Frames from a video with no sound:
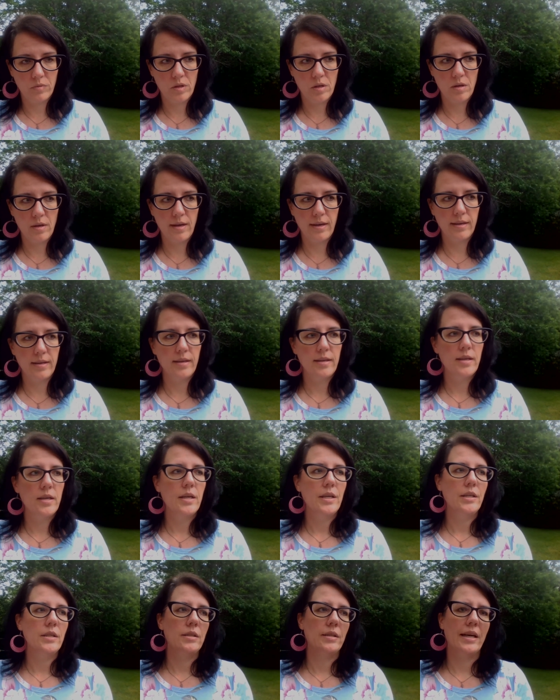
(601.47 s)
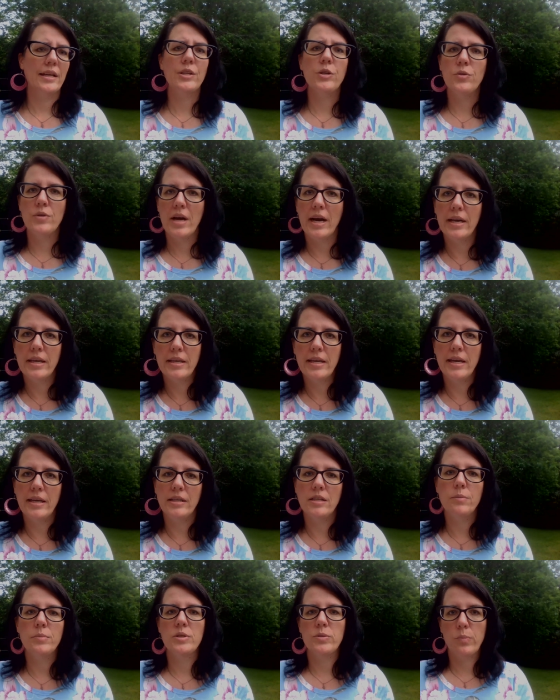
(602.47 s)
Okay, like United
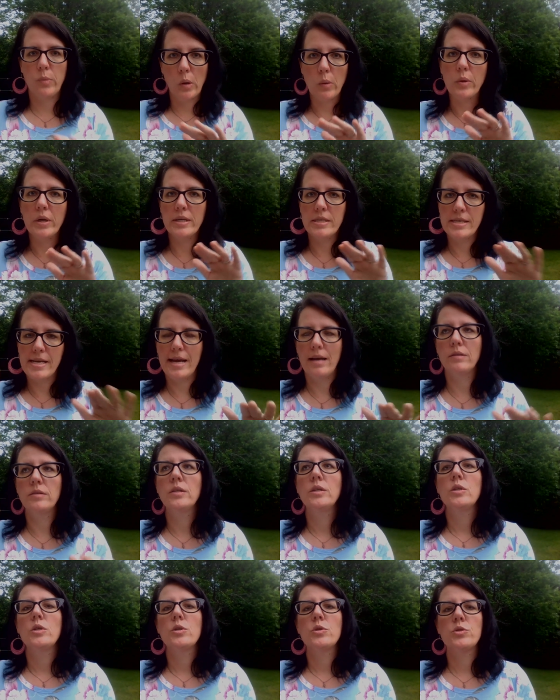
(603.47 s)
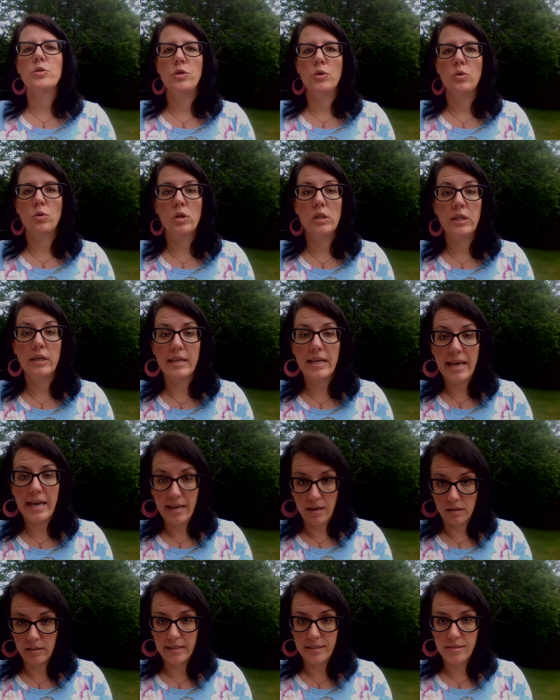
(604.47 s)
Kingdom is broken down. So you'll click
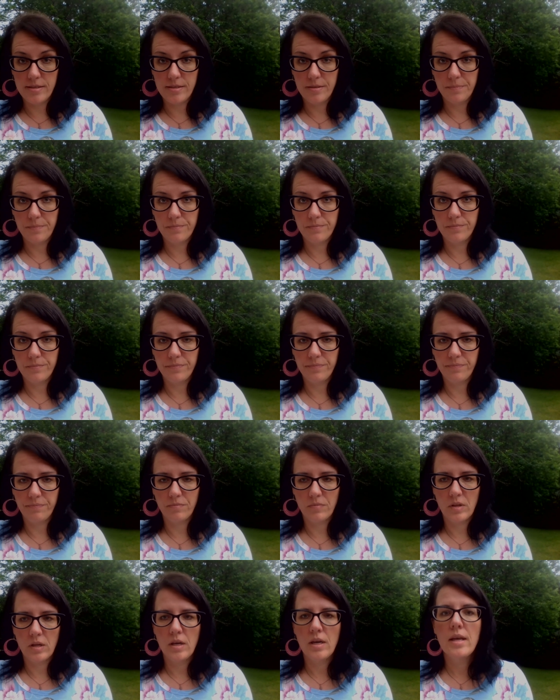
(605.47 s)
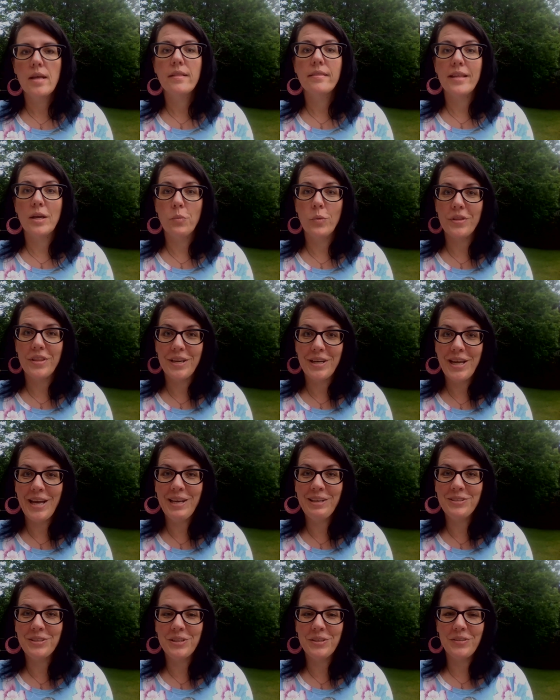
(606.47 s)
England. Then within
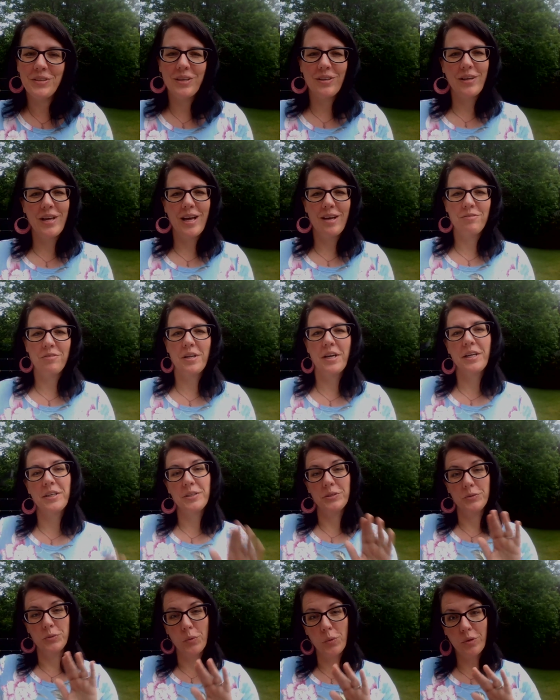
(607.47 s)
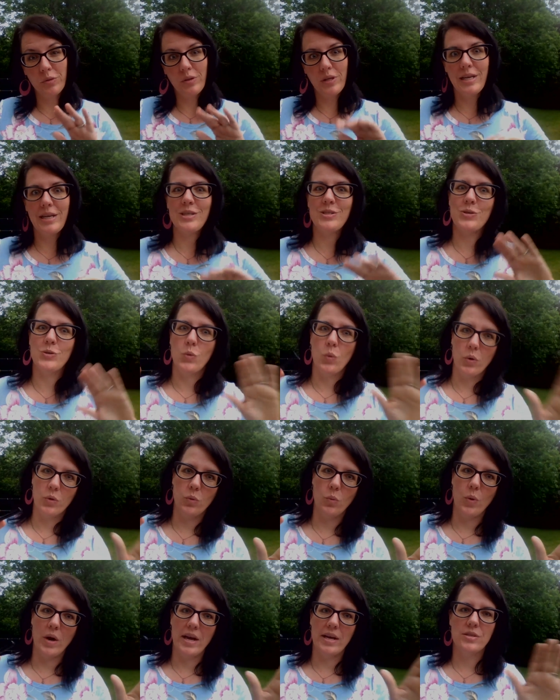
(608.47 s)
England, they'll have like northeast,
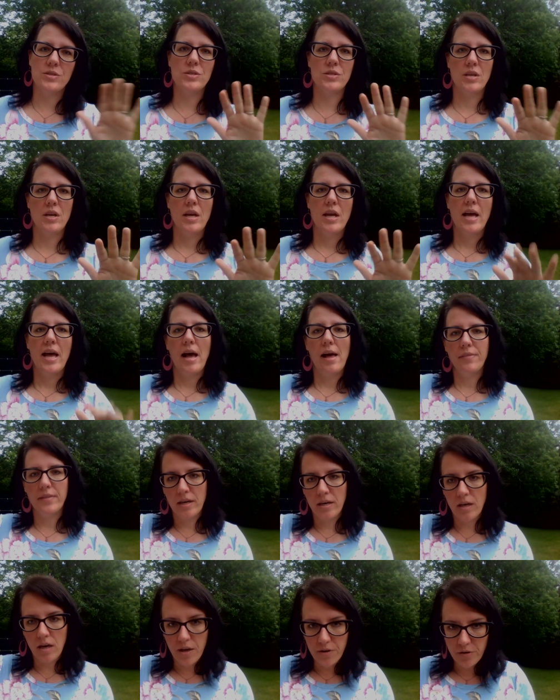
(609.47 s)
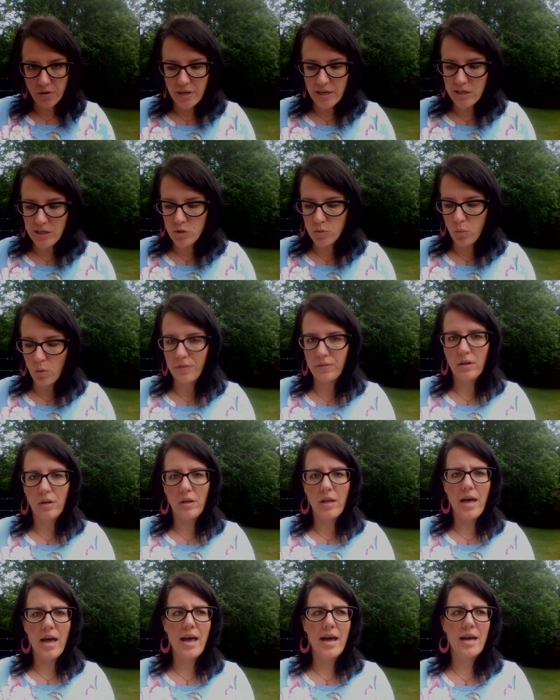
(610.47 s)
northwest, and then under each one they'll
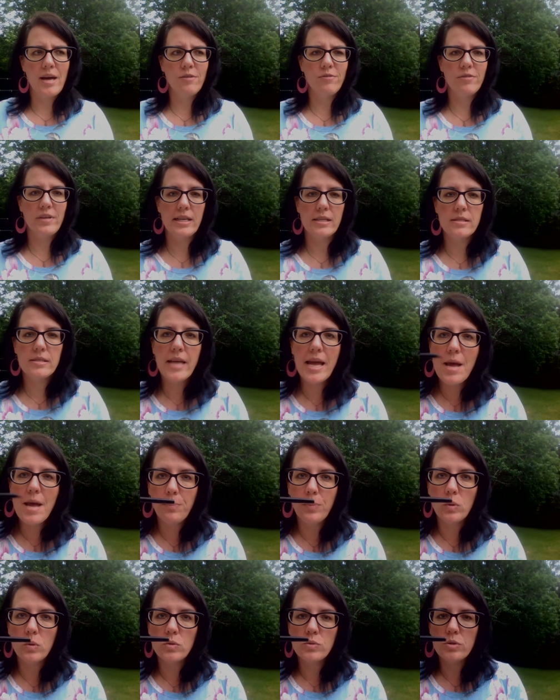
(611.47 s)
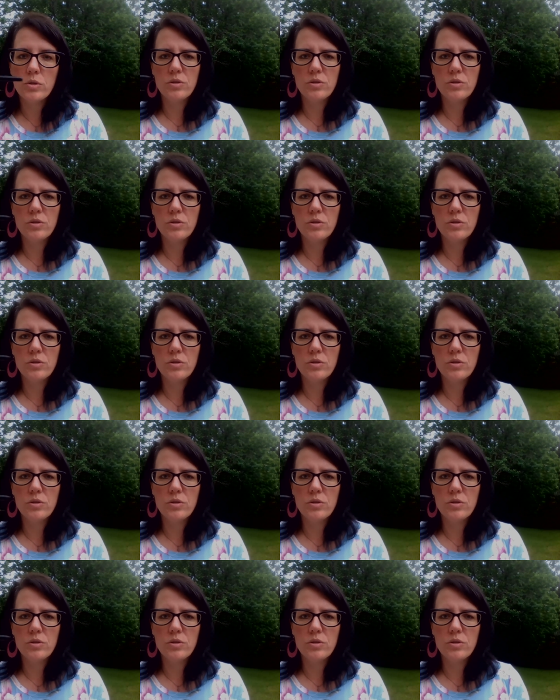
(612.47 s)
have examples.